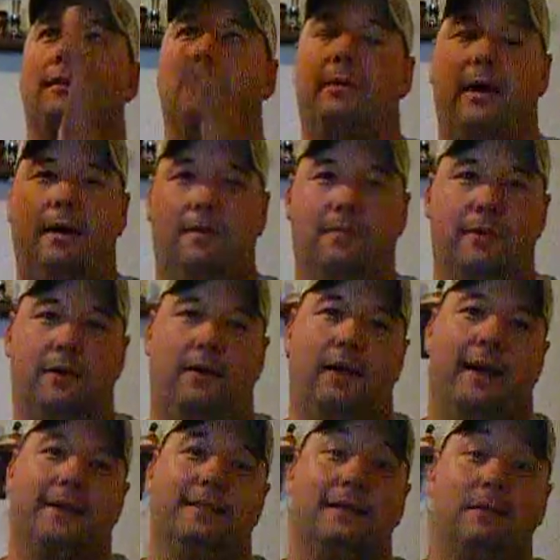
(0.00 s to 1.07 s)
and the bottom barrel
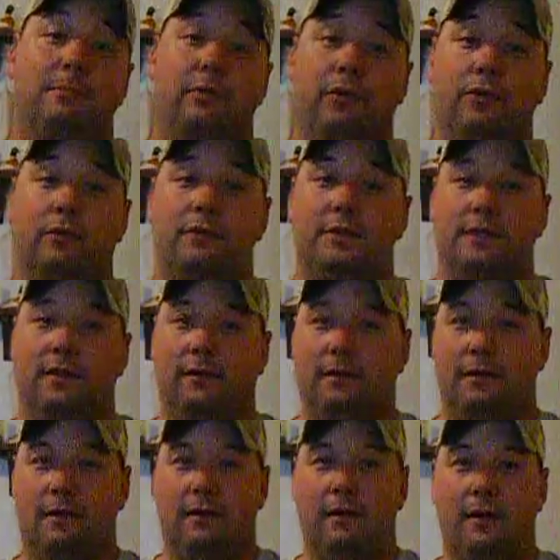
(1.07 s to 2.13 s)
has an improved
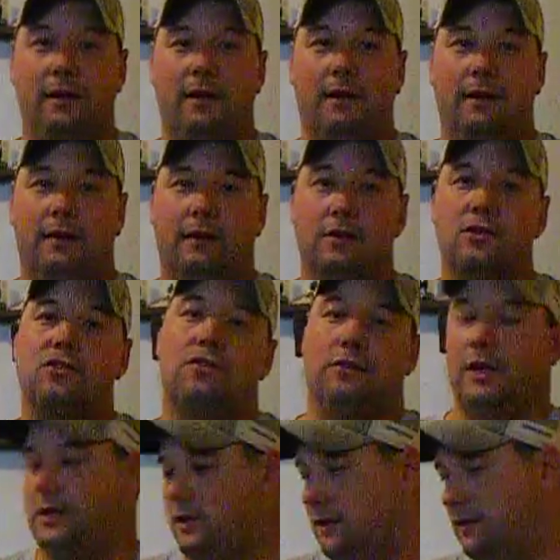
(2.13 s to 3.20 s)
cylinder
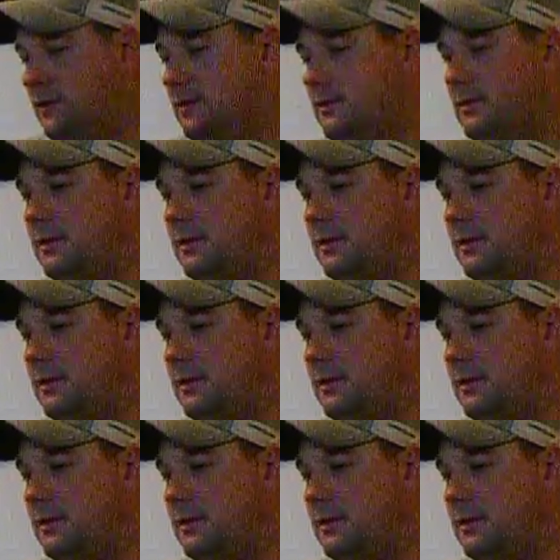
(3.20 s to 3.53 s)
constriction.